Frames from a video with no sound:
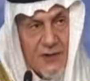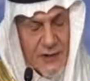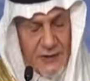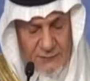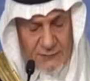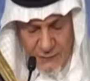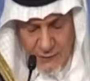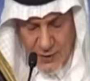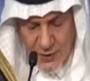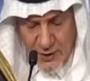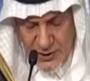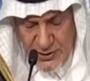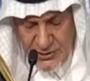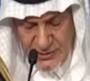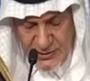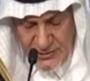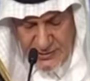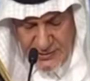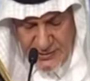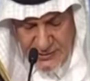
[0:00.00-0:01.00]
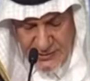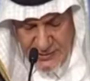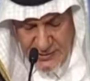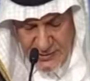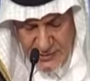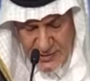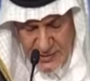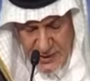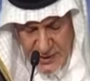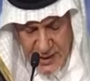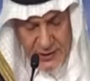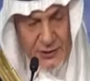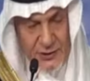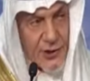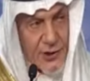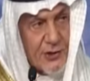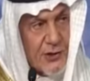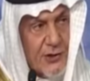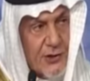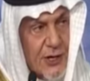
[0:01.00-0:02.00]
and flourished
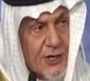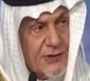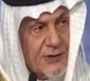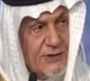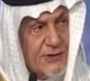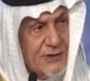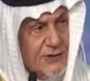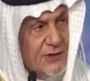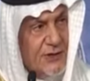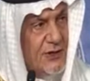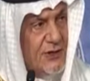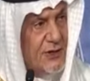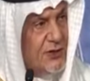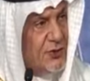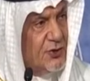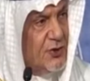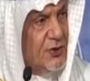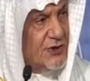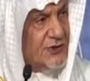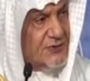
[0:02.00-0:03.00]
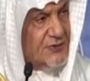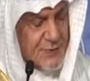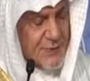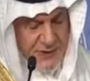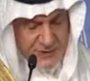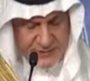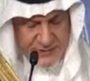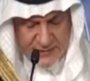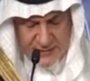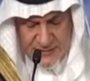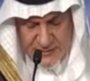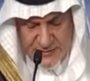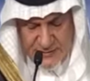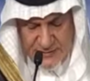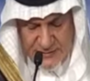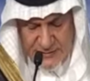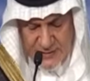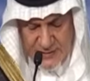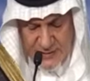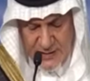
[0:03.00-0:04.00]
under 13 U.S.
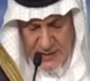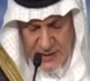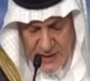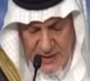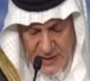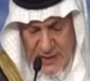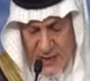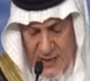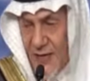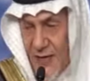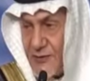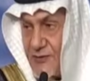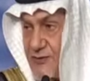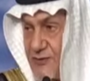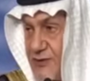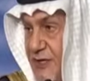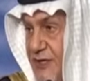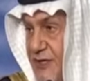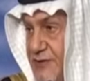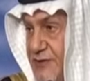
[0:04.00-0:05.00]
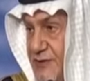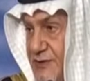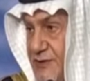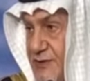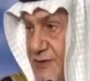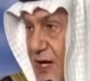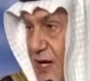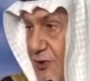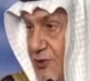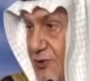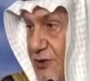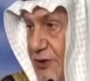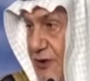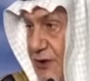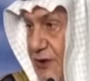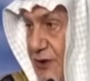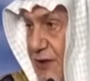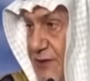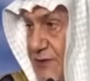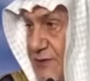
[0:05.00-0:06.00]
presidents and 6 Saudi
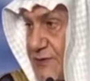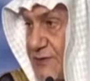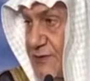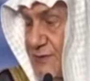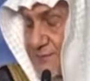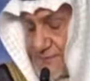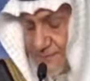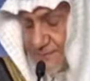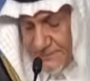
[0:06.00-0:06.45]
kings.